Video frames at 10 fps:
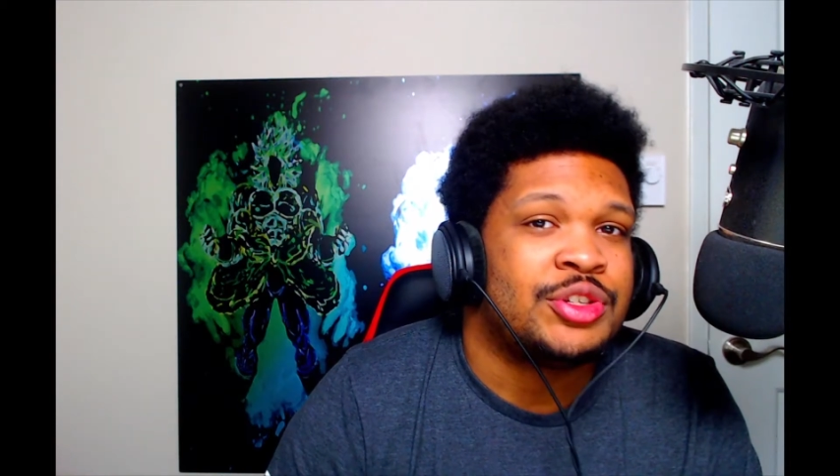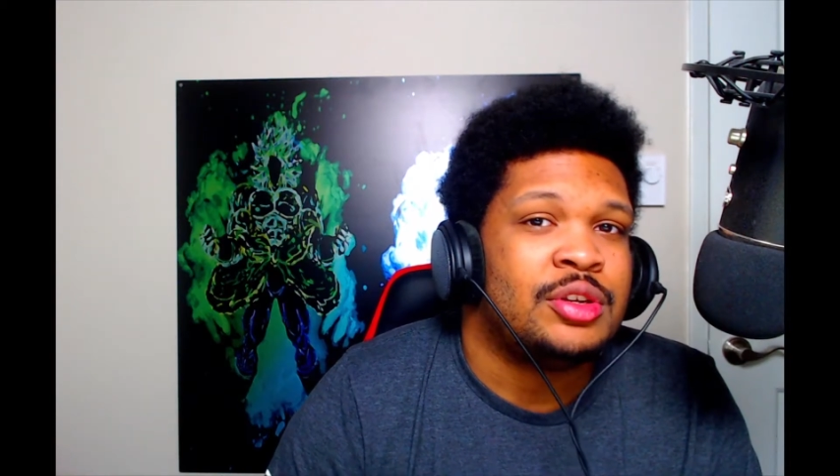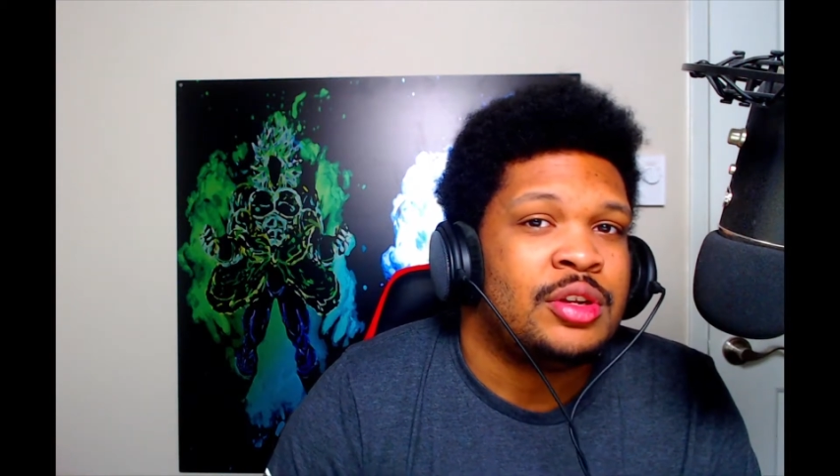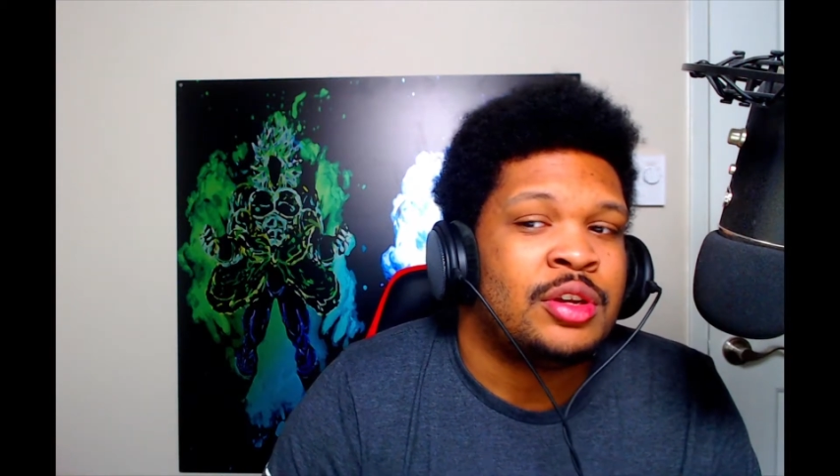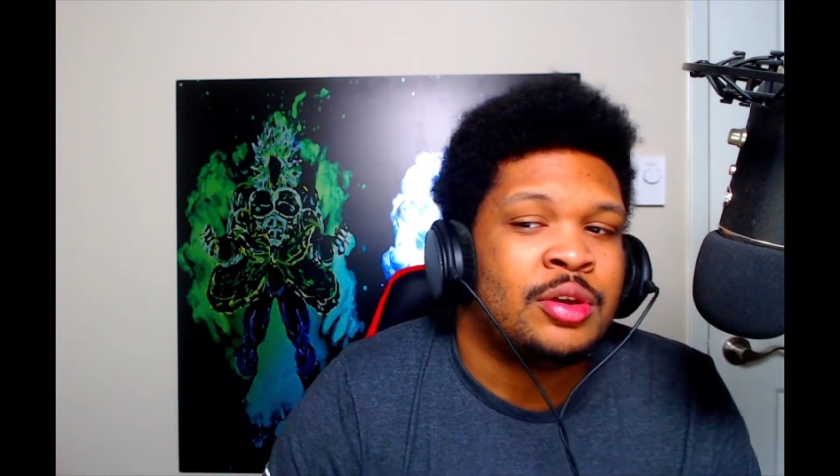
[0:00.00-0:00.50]
you
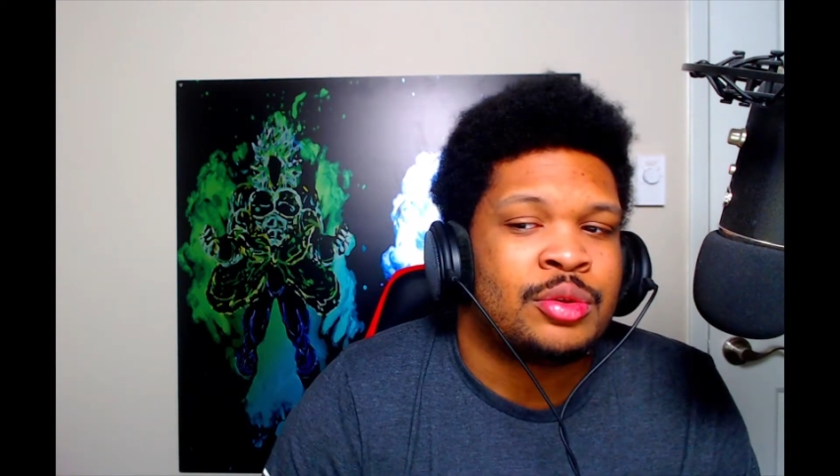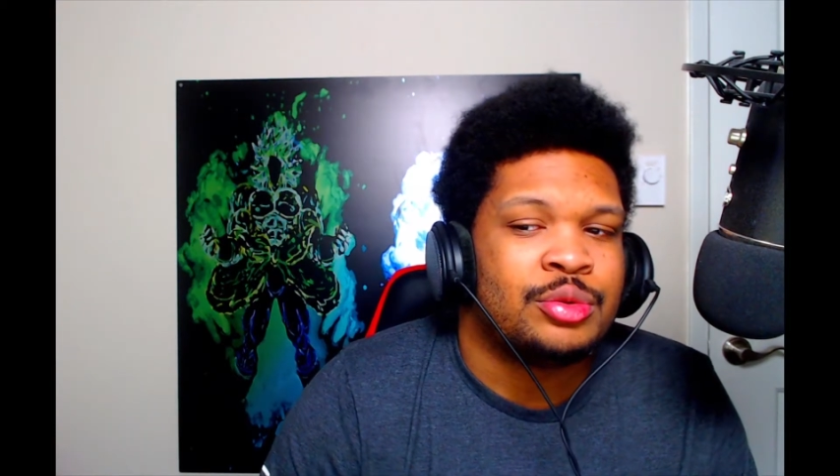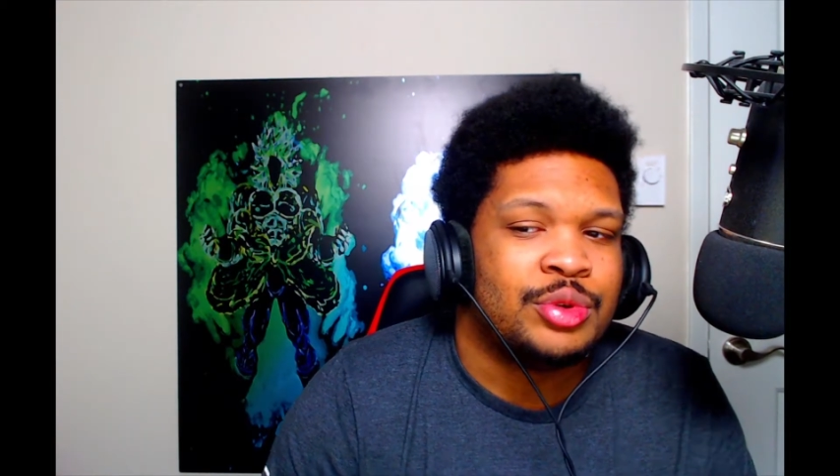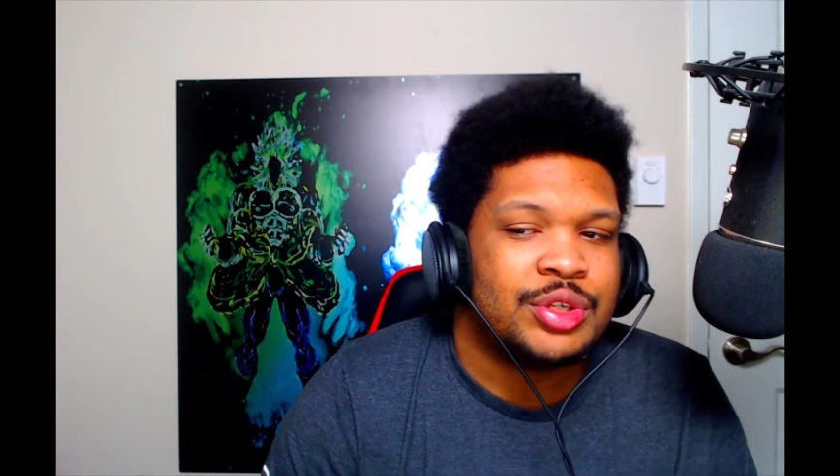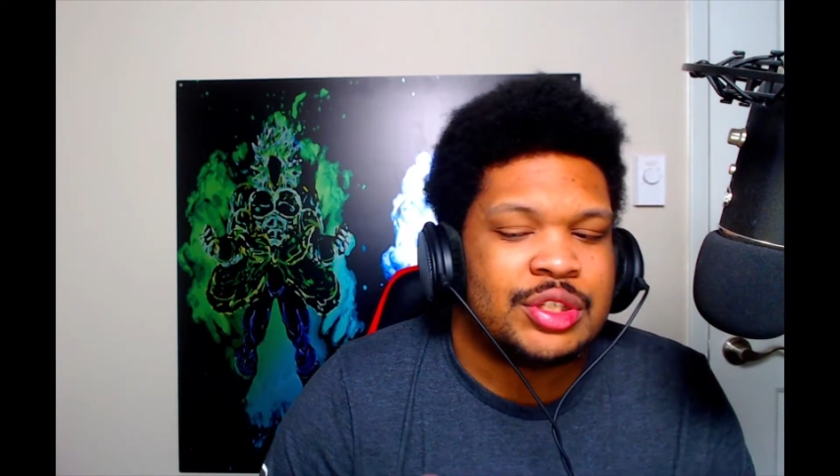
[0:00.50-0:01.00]
to go
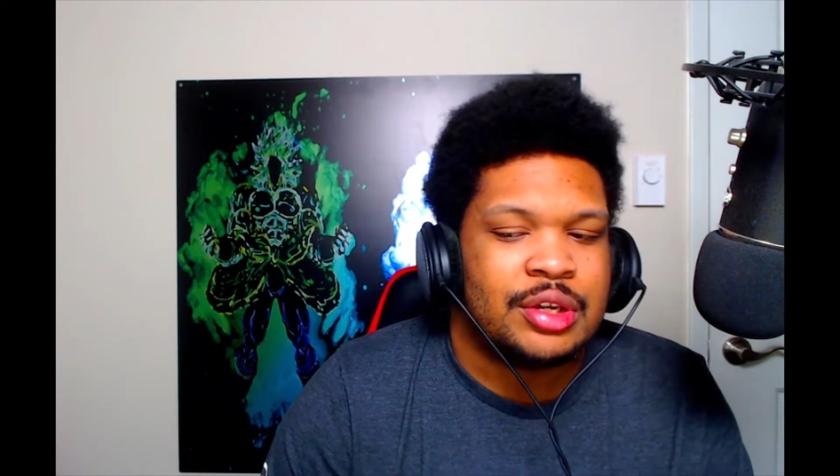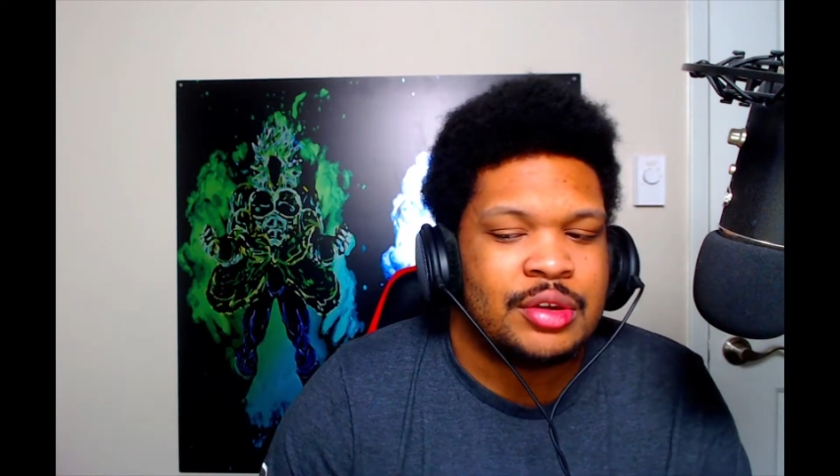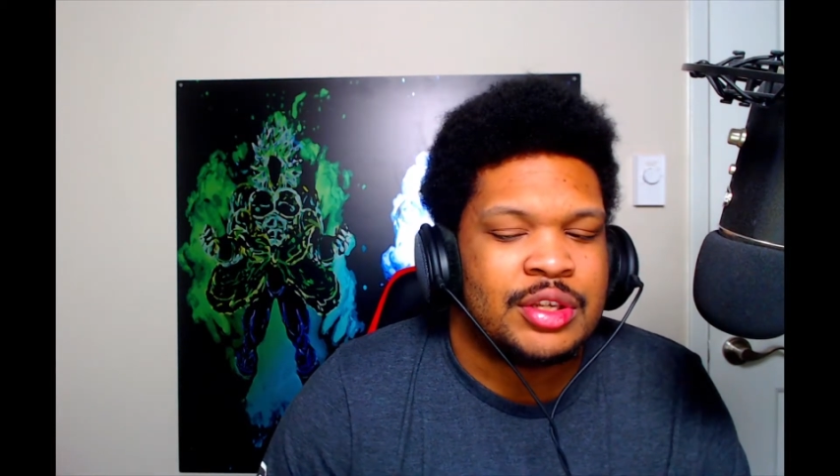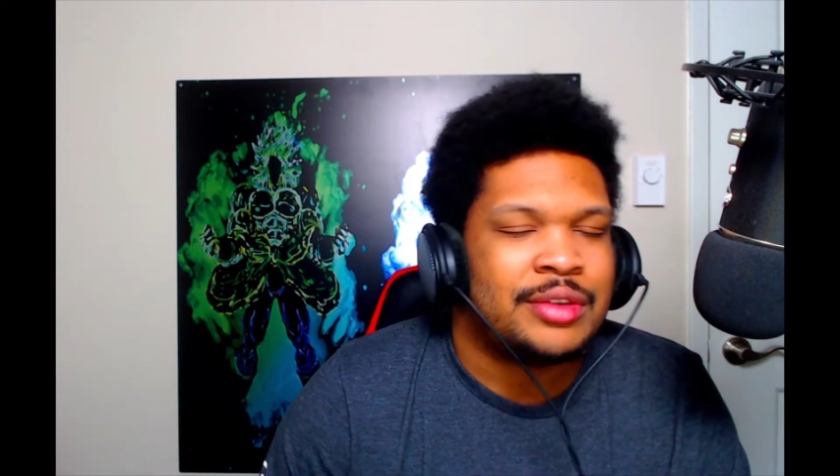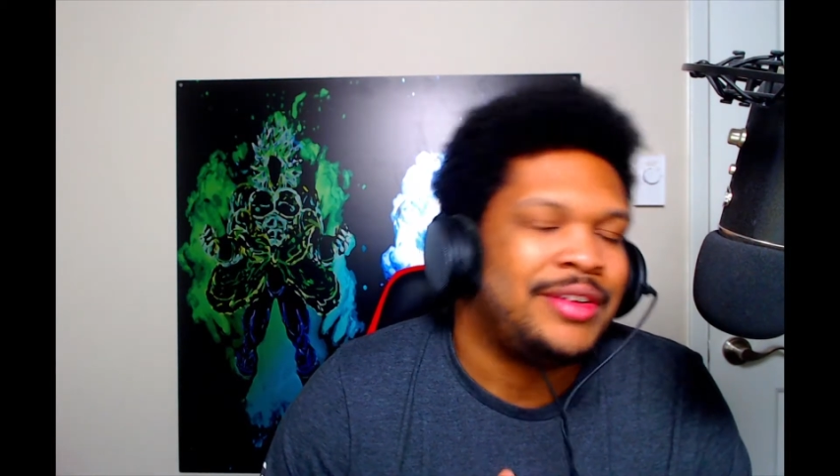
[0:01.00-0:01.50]
through a series of